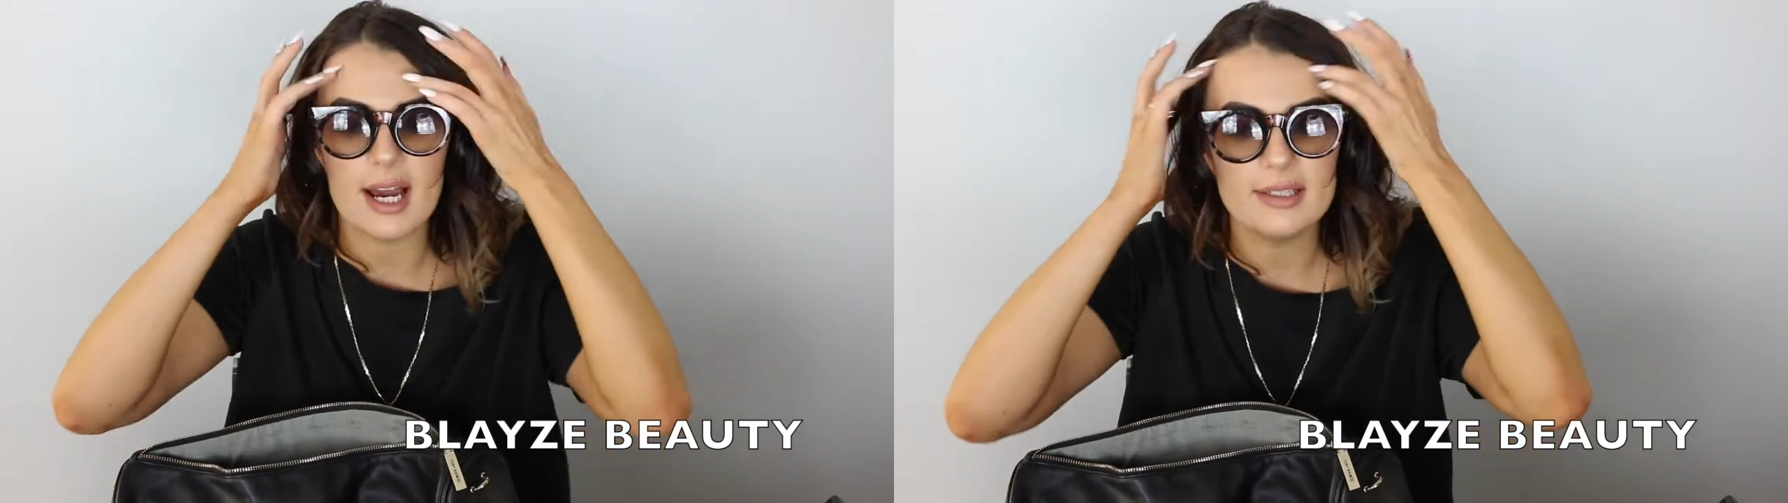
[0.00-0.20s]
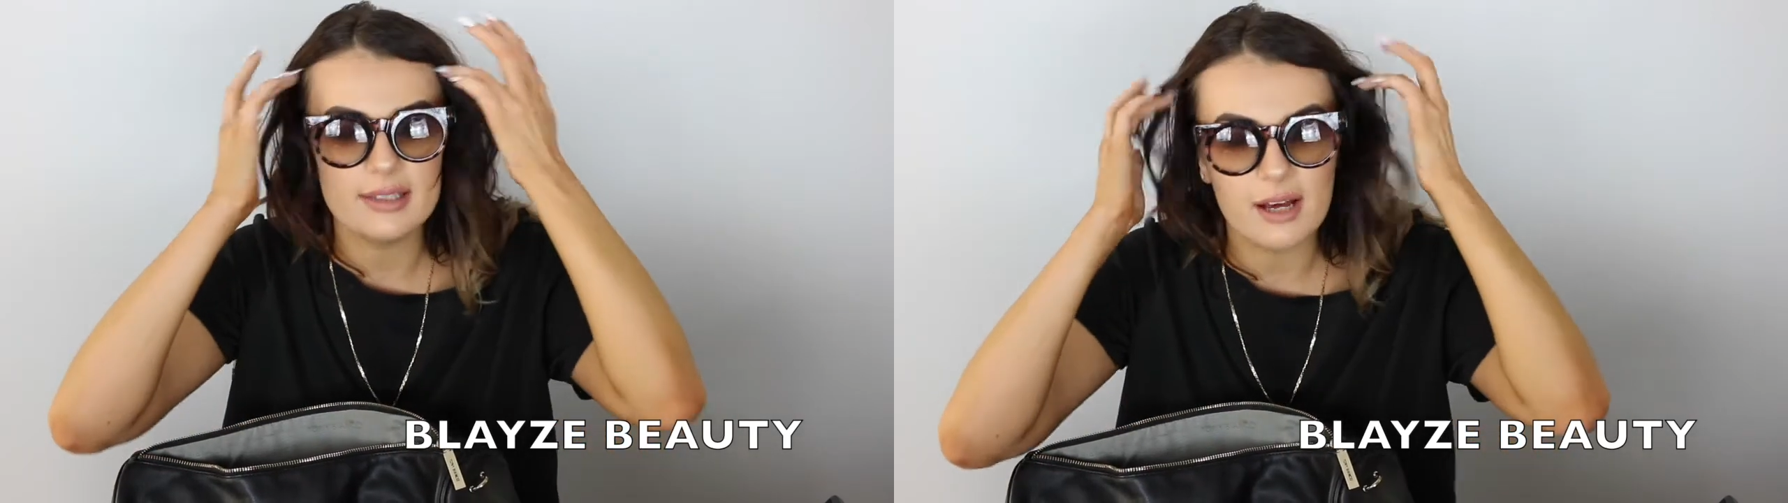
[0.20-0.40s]

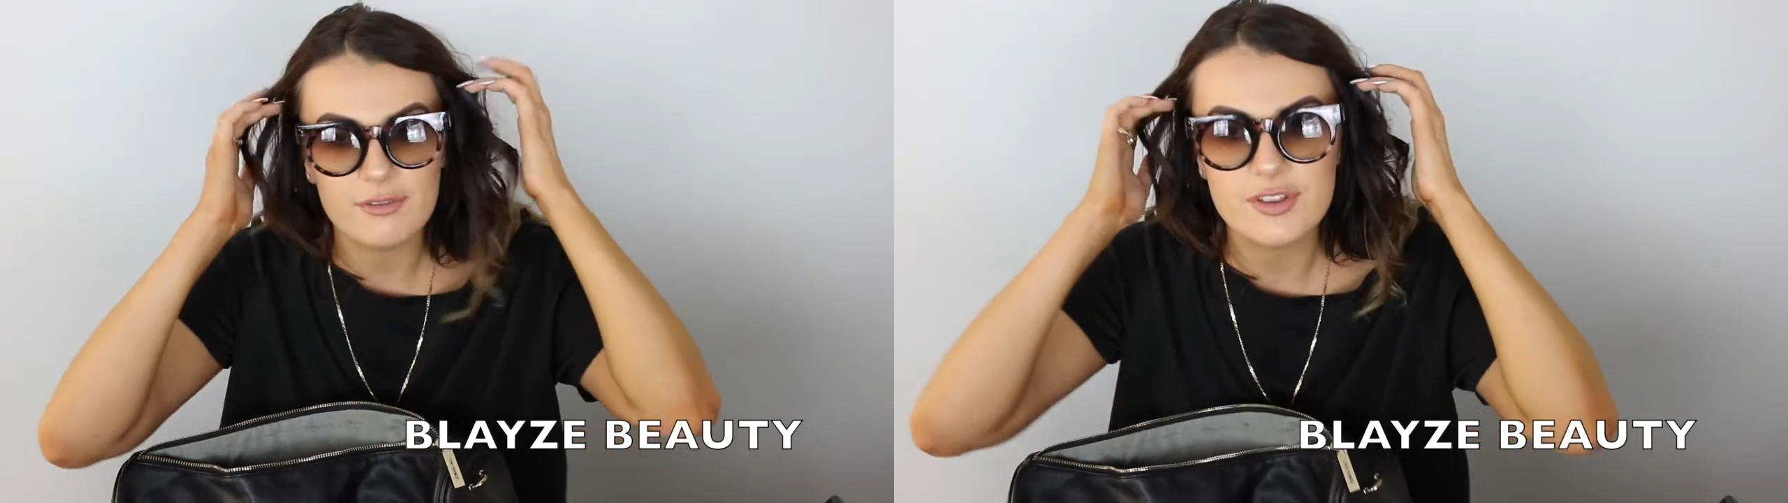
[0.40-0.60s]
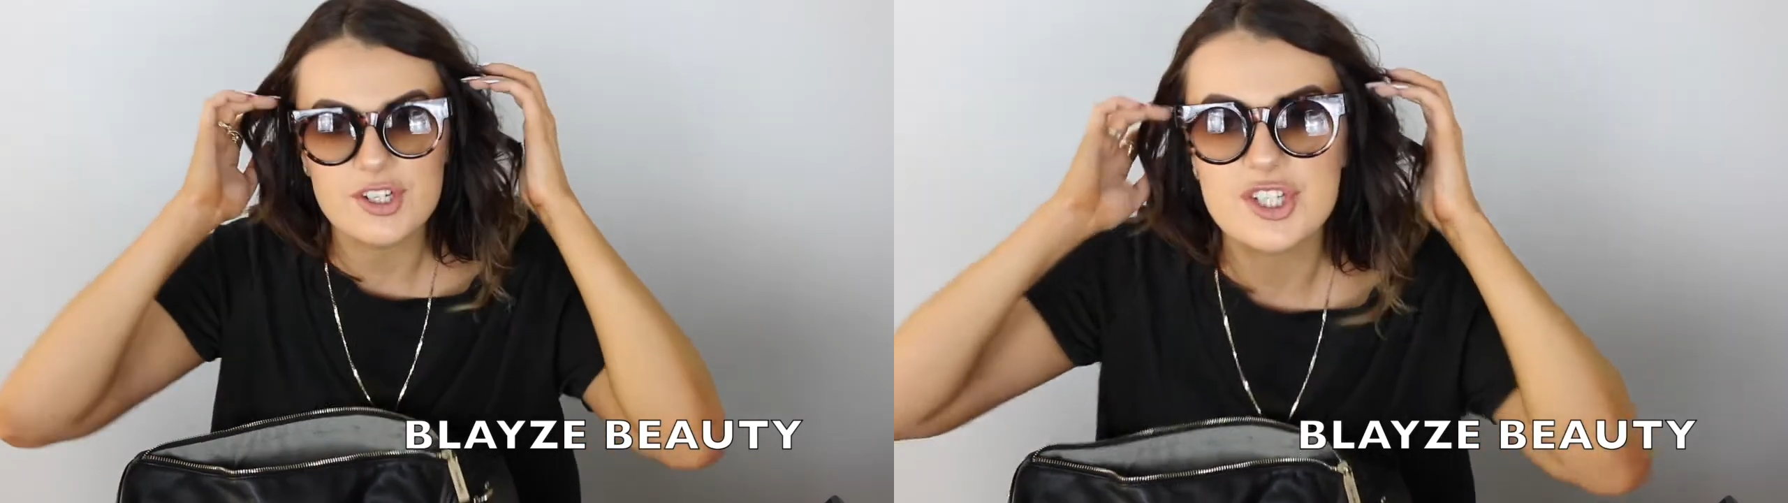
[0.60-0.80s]
I
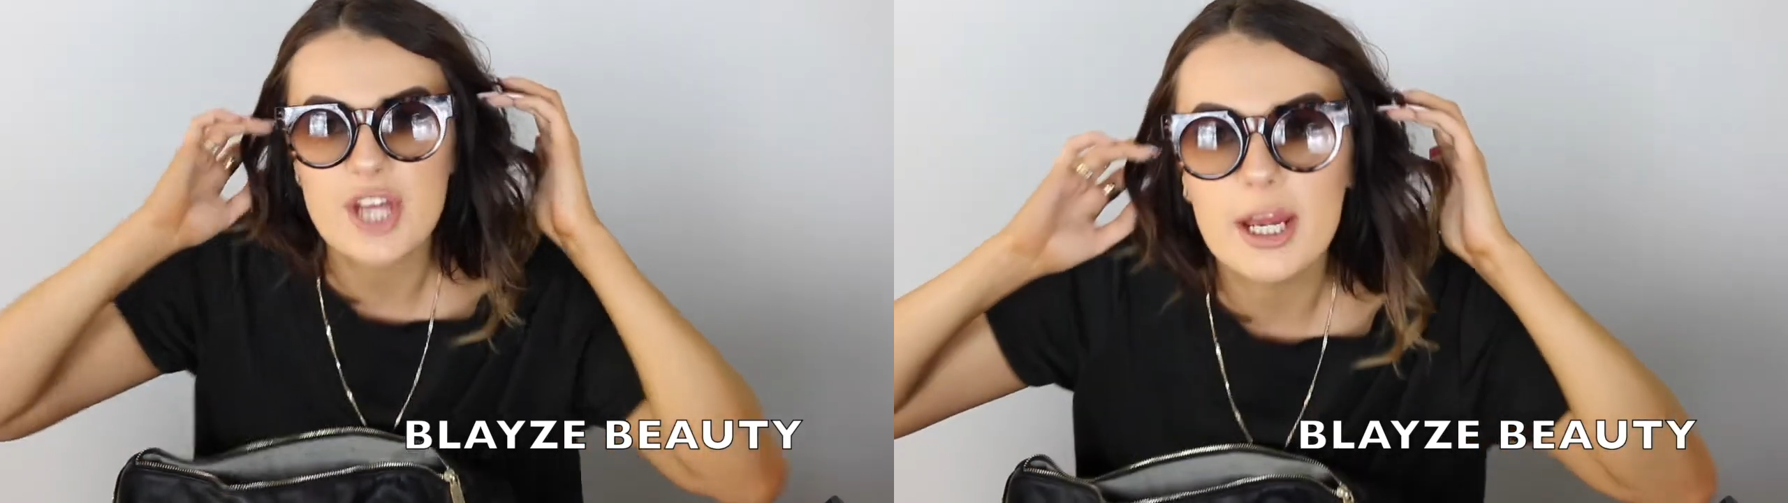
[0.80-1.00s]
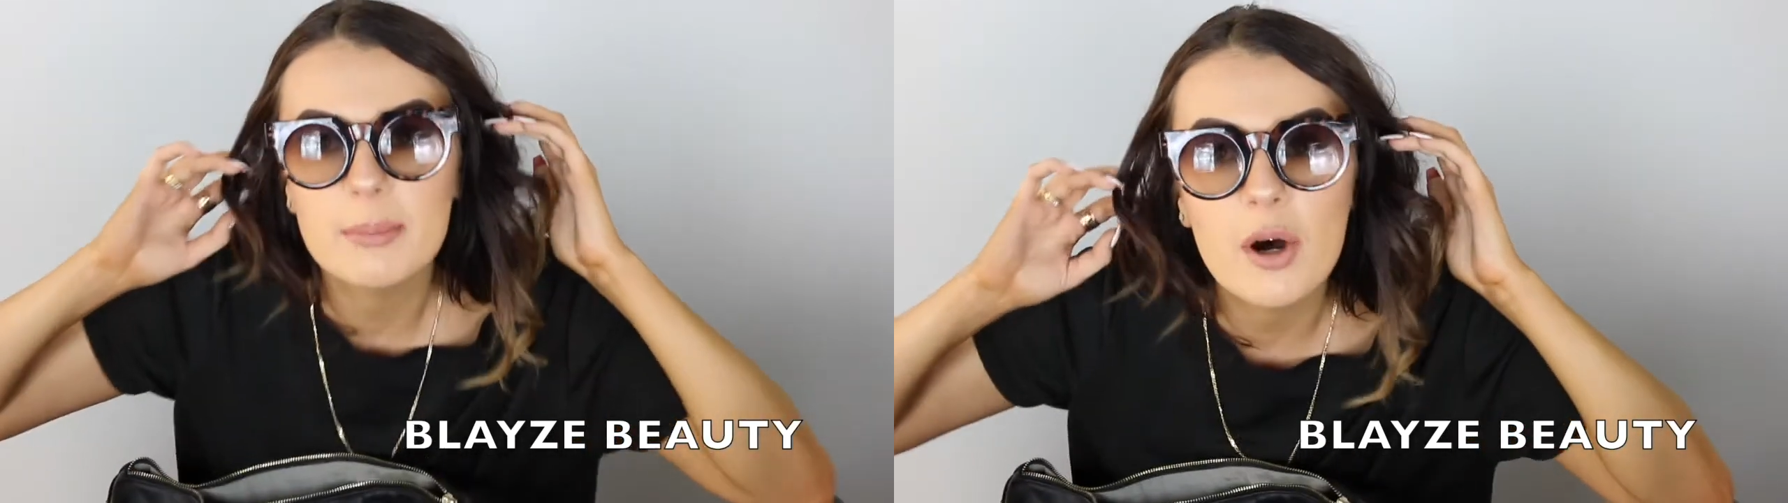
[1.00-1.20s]
love the shape.